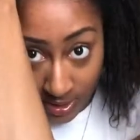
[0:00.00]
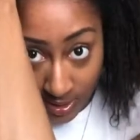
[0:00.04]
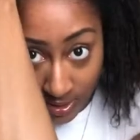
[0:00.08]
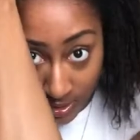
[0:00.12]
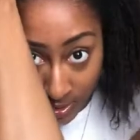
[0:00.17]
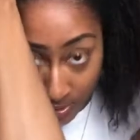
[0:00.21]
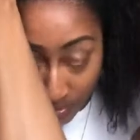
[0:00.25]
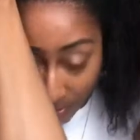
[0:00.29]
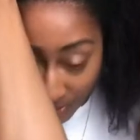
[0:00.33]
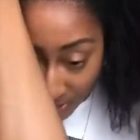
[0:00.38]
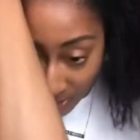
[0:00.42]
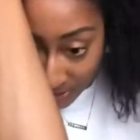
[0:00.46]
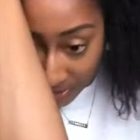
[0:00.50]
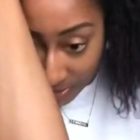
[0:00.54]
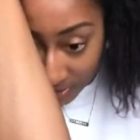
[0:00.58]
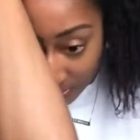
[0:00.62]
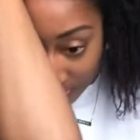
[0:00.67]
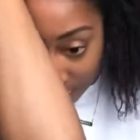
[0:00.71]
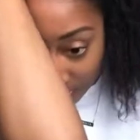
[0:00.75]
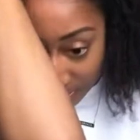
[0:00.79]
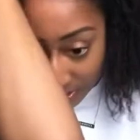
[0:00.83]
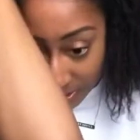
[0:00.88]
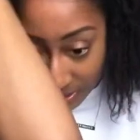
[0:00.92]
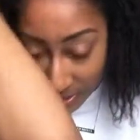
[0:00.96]
This parting
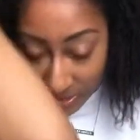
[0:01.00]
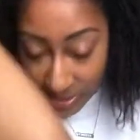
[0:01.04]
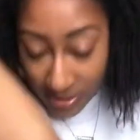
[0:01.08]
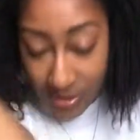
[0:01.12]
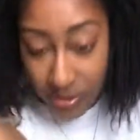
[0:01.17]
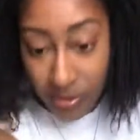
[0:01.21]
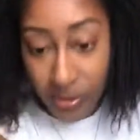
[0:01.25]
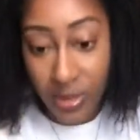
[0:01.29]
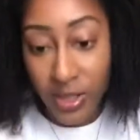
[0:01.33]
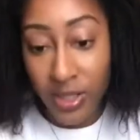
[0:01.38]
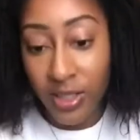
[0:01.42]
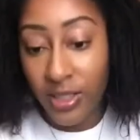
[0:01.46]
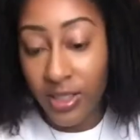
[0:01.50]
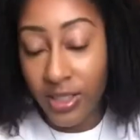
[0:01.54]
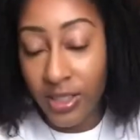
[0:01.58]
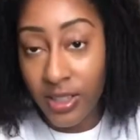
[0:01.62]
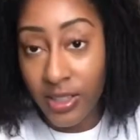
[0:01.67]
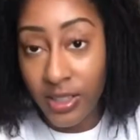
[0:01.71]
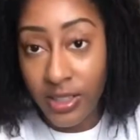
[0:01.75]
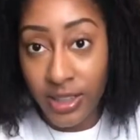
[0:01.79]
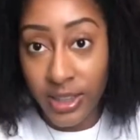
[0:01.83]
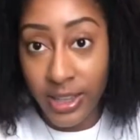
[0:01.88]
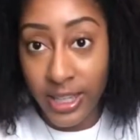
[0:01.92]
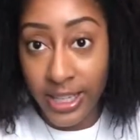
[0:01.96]
will
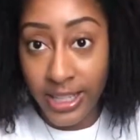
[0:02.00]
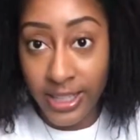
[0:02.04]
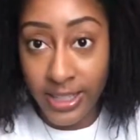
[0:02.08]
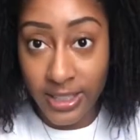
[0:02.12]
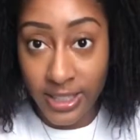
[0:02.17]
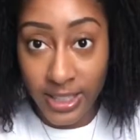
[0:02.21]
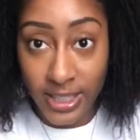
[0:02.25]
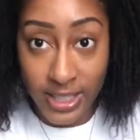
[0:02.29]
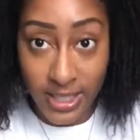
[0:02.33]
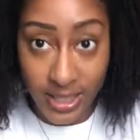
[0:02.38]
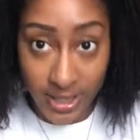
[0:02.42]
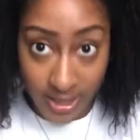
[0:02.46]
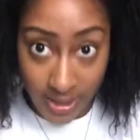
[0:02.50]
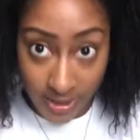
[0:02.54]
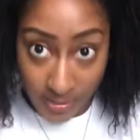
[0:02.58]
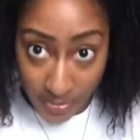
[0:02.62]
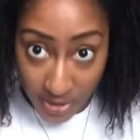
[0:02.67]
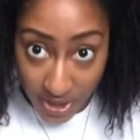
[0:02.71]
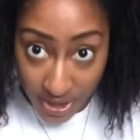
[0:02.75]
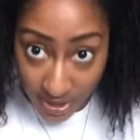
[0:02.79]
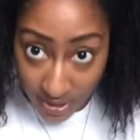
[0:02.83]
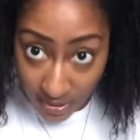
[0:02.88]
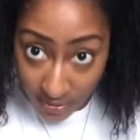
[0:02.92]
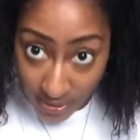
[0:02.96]
likely not
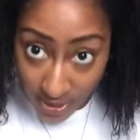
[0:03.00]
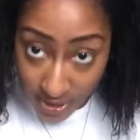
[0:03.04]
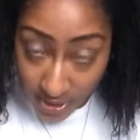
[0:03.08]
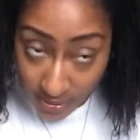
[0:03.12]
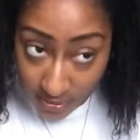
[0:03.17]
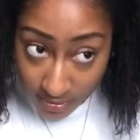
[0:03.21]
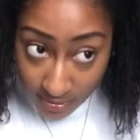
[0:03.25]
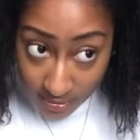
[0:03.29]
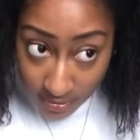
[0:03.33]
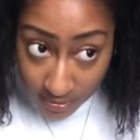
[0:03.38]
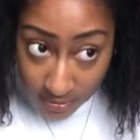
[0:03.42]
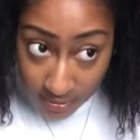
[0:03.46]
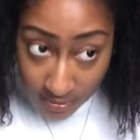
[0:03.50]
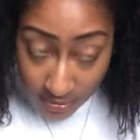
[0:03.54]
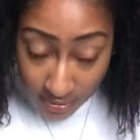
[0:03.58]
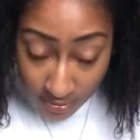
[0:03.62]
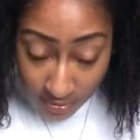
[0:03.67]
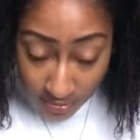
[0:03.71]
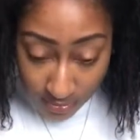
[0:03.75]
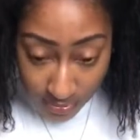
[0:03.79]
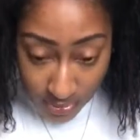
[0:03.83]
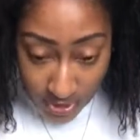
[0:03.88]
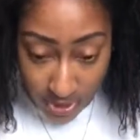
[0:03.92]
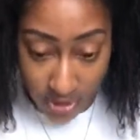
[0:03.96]
be even.
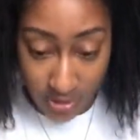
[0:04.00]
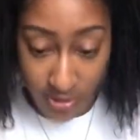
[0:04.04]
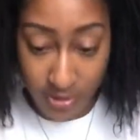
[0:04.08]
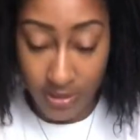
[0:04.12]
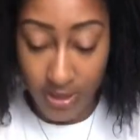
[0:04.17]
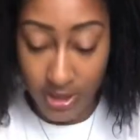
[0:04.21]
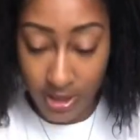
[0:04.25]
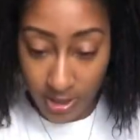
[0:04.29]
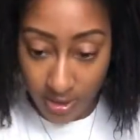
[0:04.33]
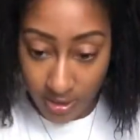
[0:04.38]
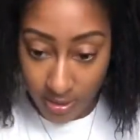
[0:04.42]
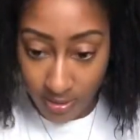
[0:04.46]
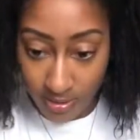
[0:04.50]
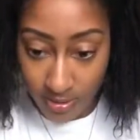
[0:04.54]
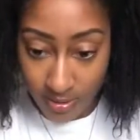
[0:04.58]
That's okay.